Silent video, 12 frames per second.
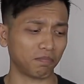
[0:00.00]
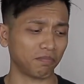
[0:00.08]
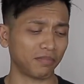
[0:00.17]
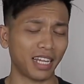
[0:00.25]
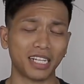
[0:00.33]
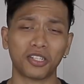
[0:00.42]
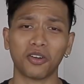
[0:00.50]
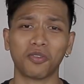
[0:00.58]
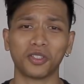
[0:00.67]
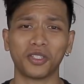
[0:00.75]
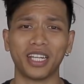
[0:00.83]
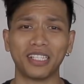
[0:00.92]
that's all
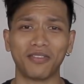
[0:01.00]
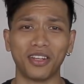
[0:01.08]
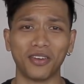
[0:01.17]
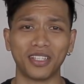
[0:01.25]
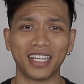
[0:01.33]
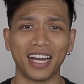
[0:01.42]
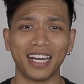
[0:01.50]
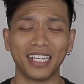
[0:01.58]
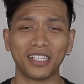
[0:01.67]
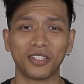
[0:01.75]
for today's videos, guys.